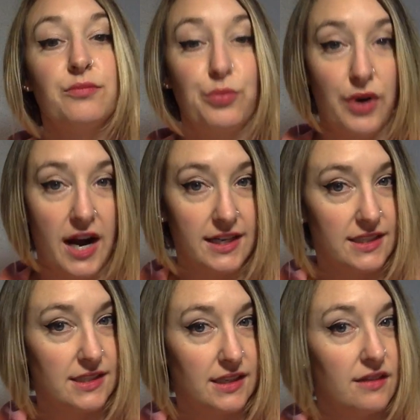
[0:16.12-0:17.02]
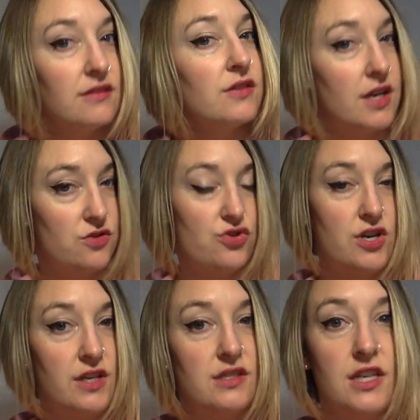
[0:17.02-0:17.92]
practicing and
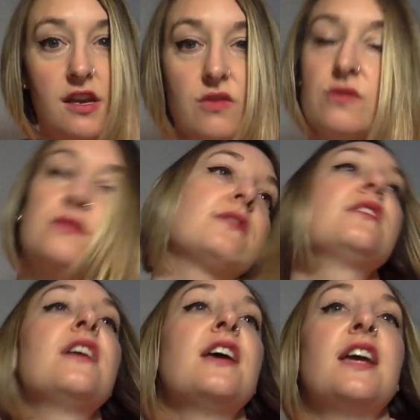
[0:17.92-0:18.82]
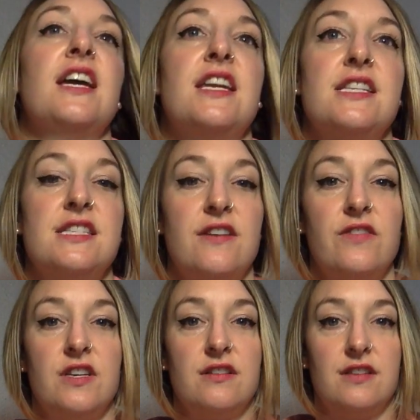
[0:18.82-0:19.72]
trying to use. It is
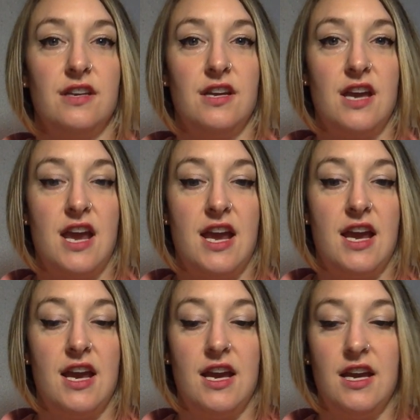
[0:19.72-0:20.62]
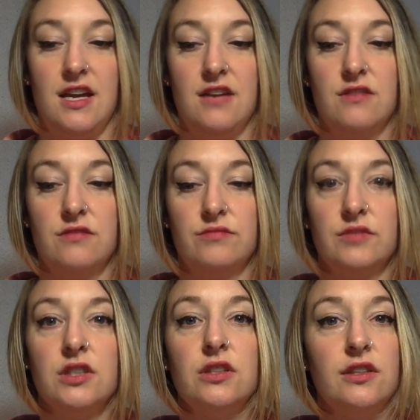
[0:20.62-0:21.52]
definitely a
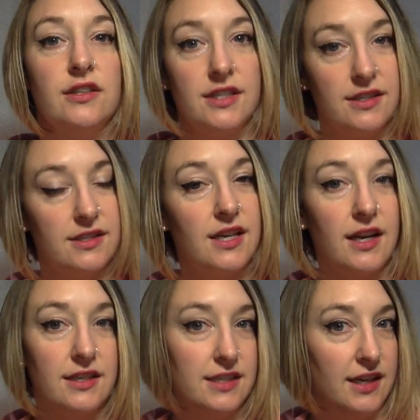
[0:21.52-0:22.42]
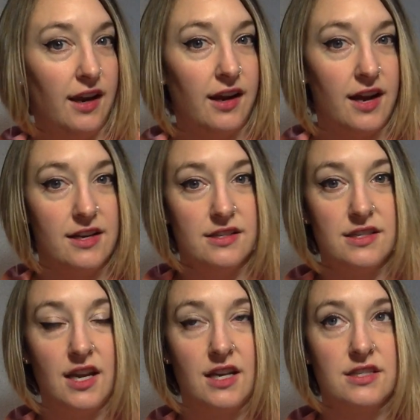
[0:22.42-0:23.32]
learned technique and
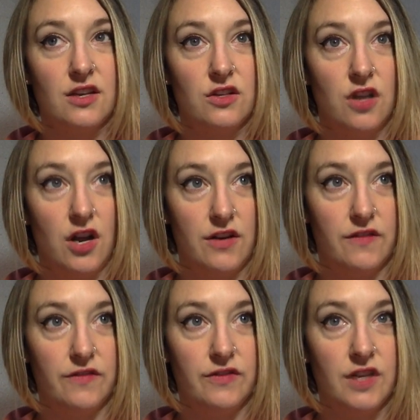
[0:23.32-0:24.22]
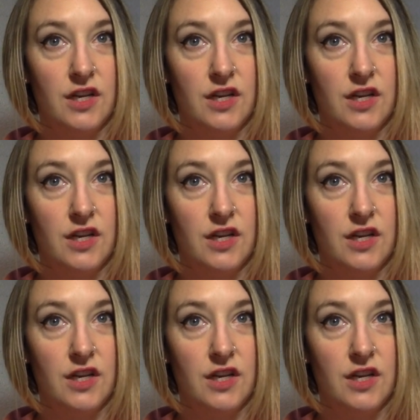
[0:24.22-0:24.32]
takes a lot of